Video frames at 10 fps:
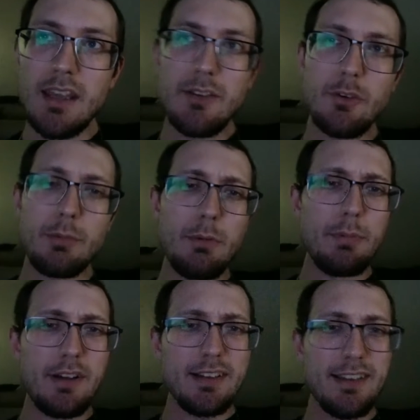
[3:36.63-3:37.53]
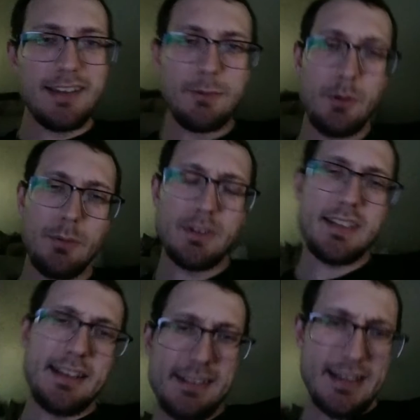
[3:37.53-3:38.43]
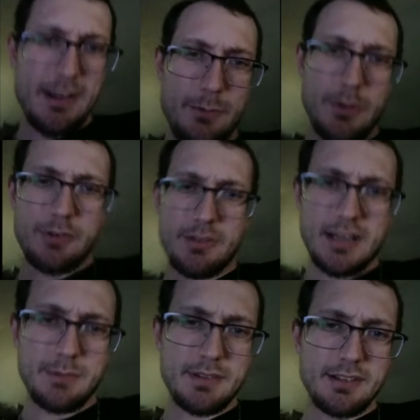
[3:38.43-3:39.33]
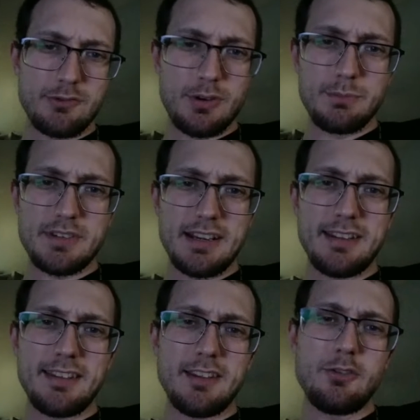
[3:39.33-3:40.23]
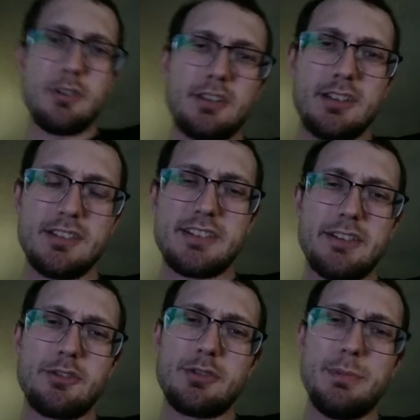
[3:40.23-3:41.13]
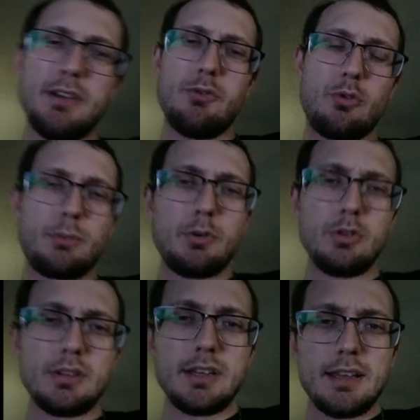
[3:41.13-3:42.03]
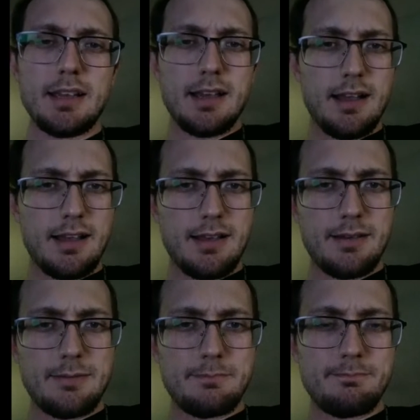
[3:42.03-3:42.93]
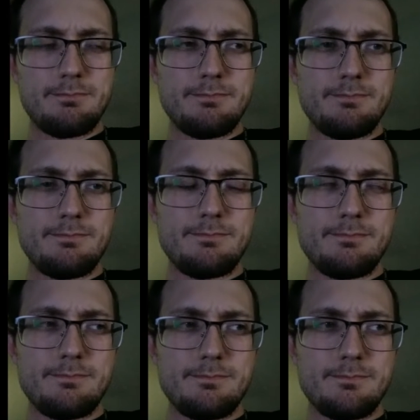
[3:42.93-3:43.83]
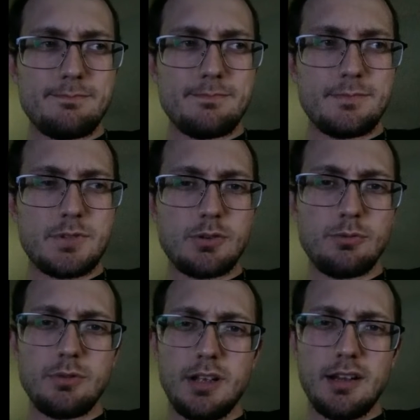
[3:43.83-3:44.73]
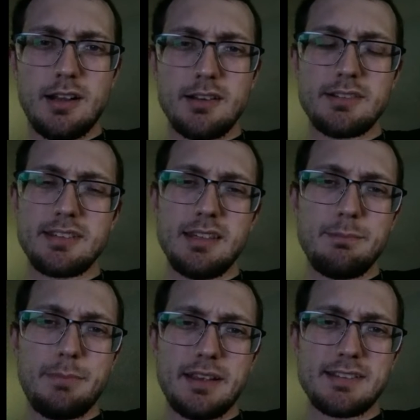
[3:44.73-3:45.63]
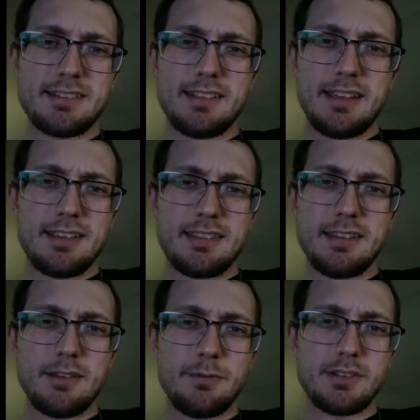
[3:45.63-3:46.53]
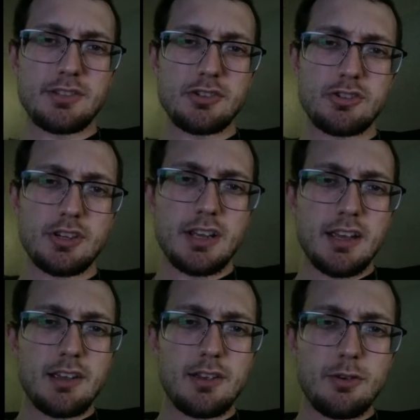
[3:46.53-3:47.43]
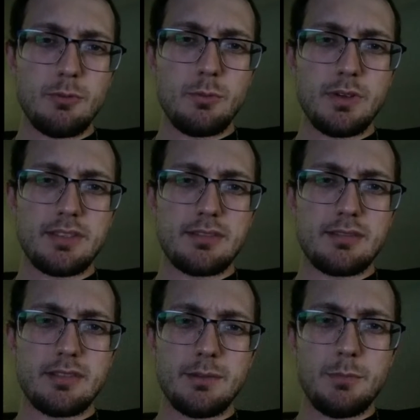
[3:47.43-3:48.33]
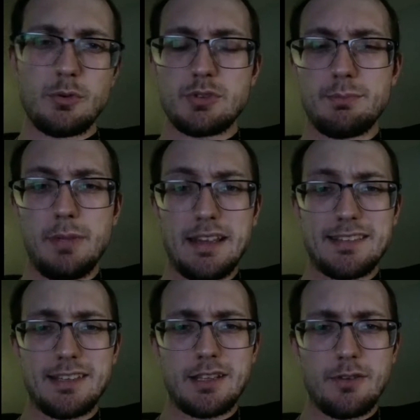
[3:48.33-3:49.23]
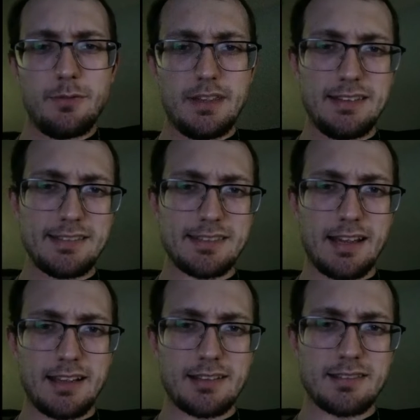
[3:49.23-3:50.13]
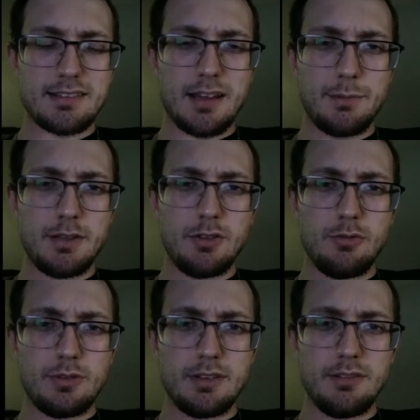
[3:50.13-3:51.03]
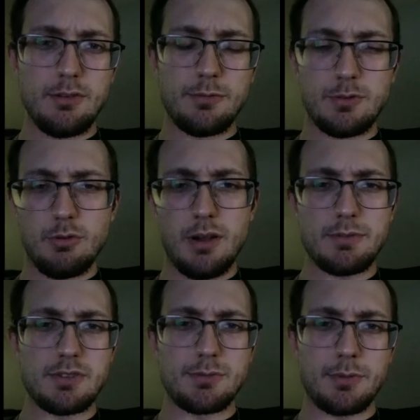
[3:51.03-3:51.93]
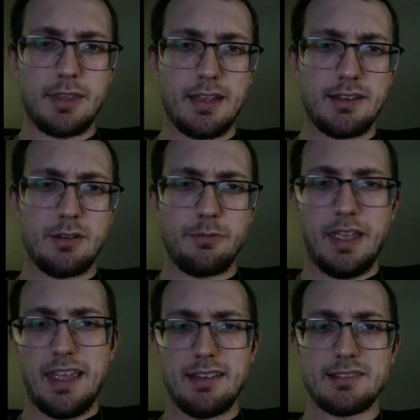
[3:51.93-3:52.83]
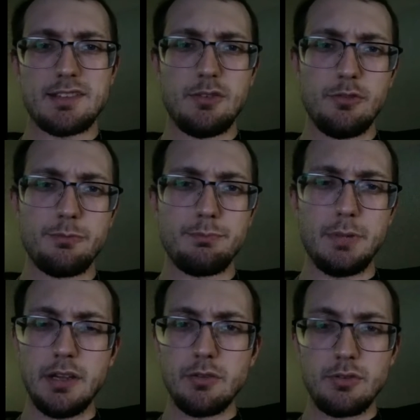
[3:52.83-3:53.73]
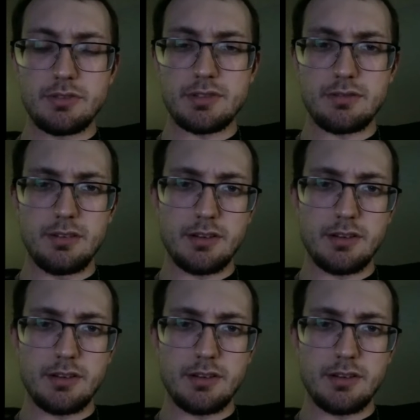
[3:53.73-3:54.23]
Normal bug, once again, is kind of one of those types that trumps anything that you could consider to be normal. Um, so honestly, the best thing I can think of is just go with the most basic of insects. I mean, you have two options with that. You have ants and you have beetles.